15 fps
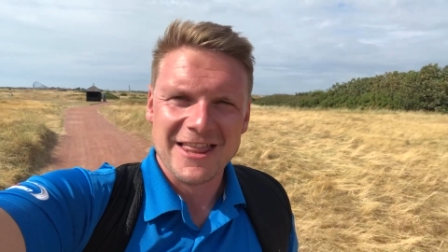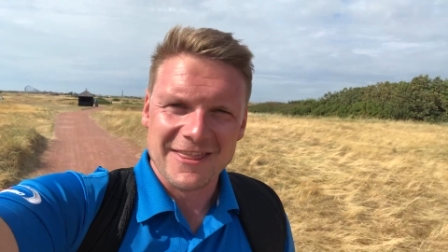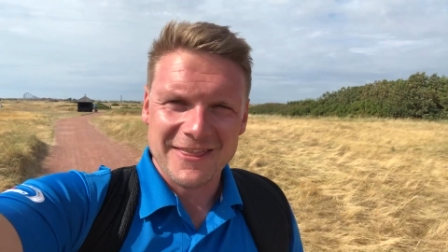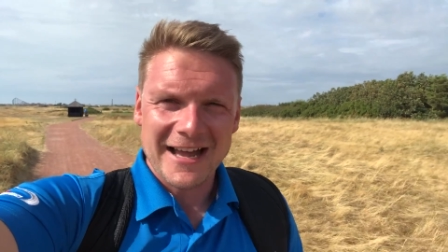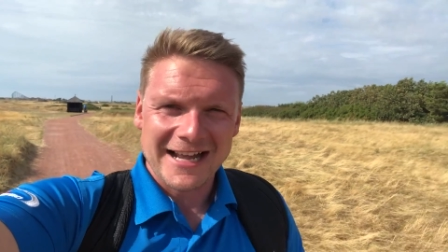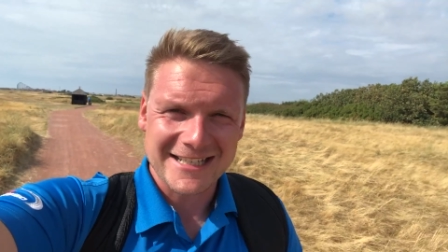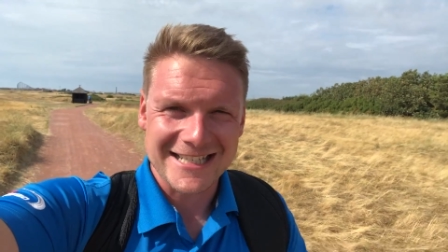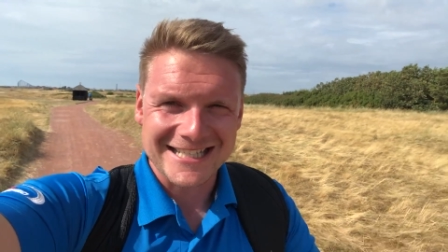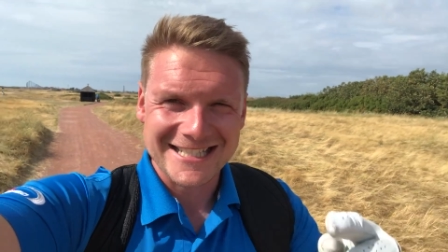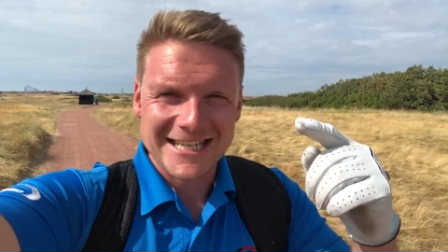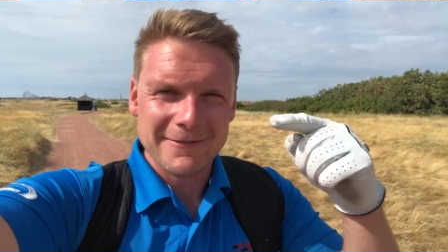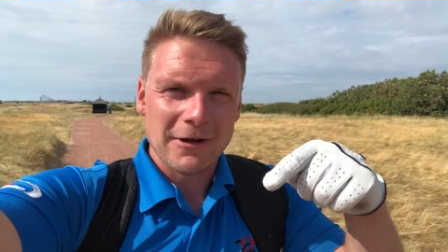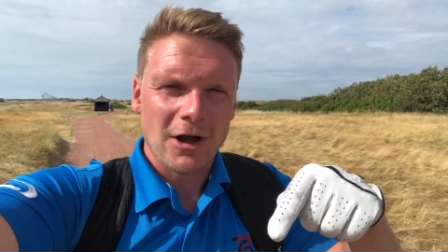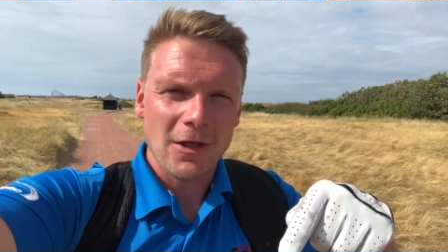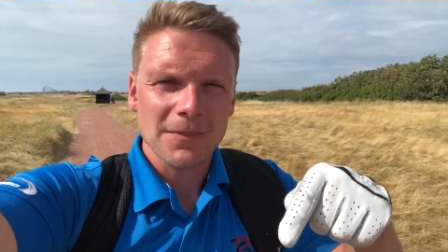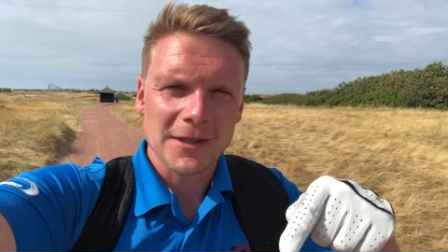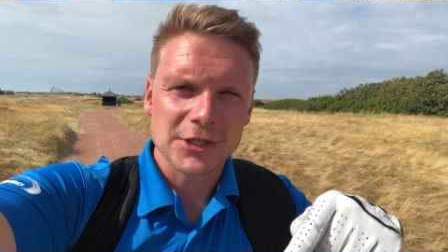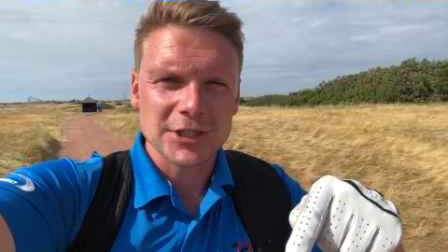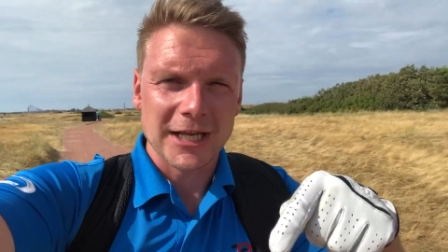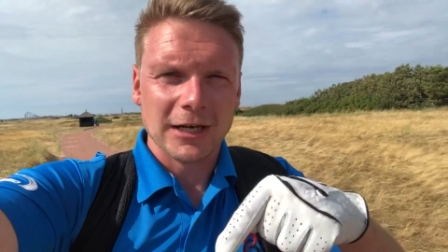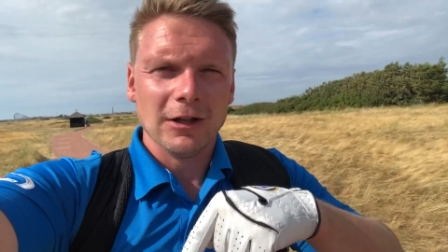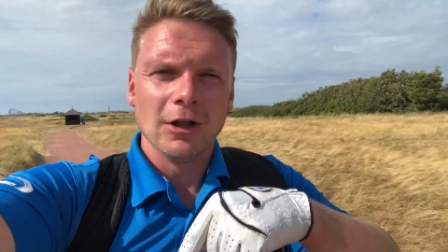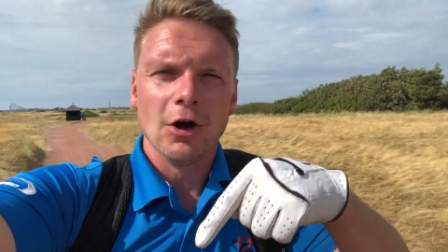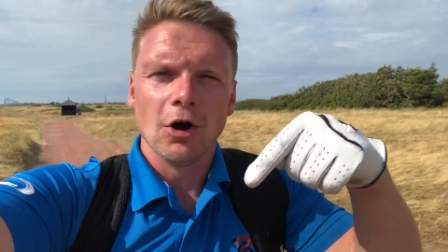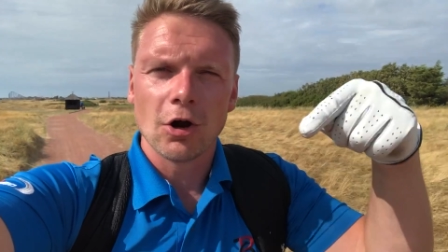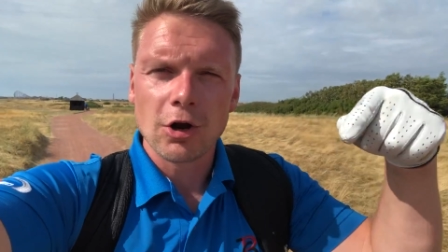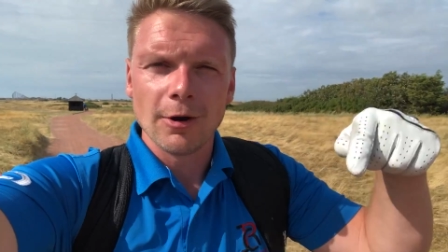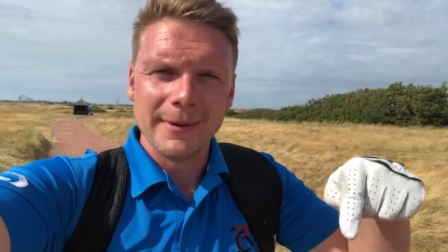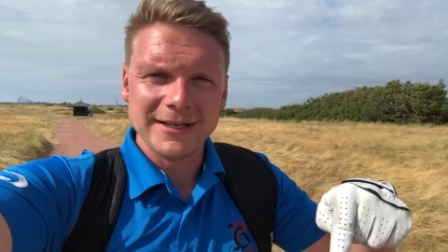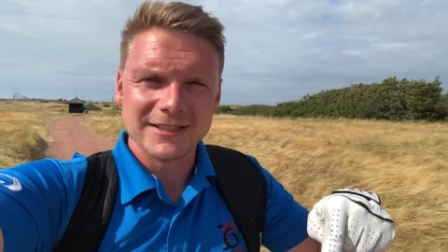that is either on the channel or
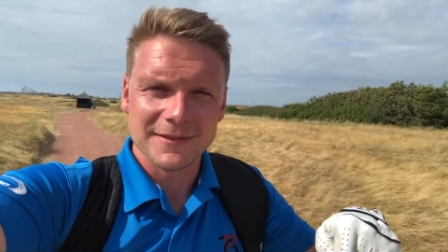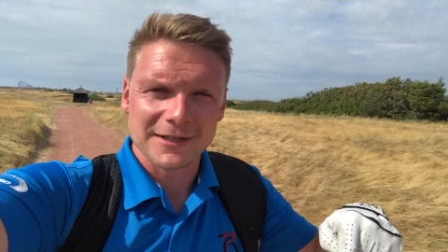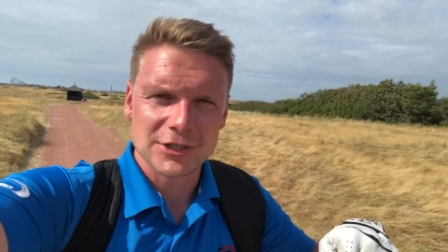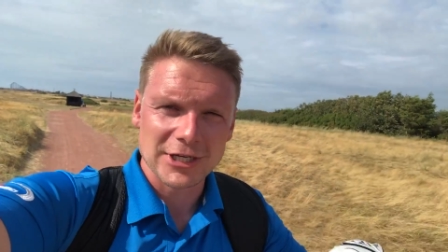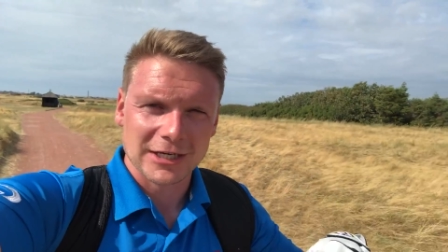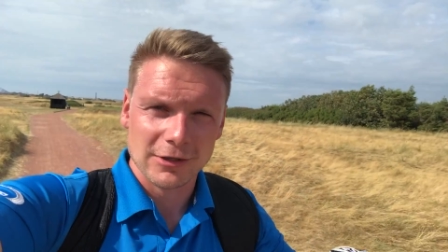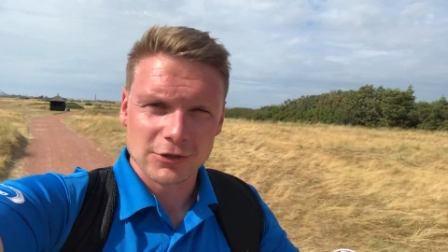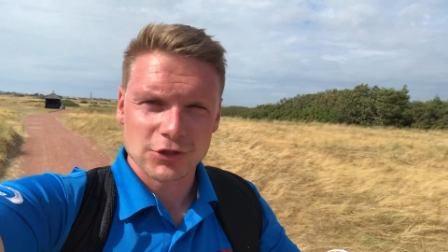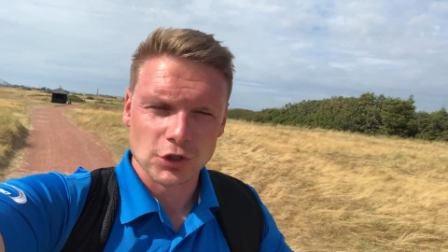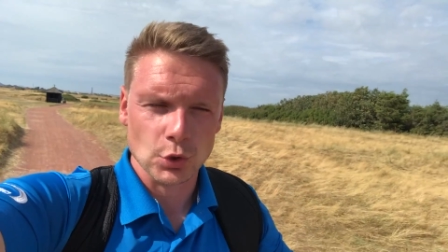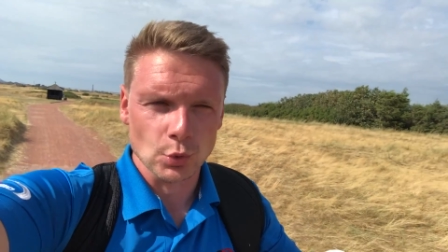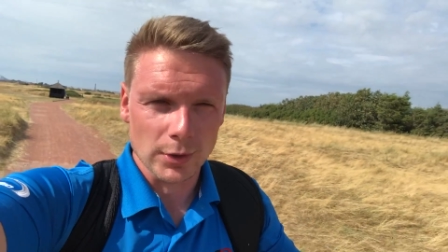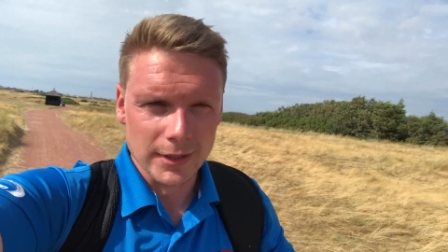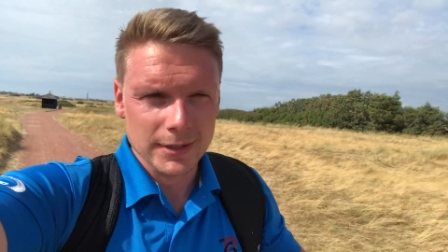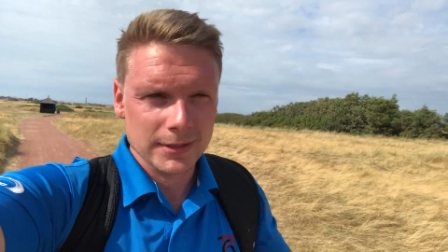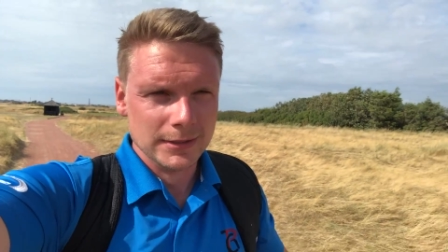coming to the channel soon.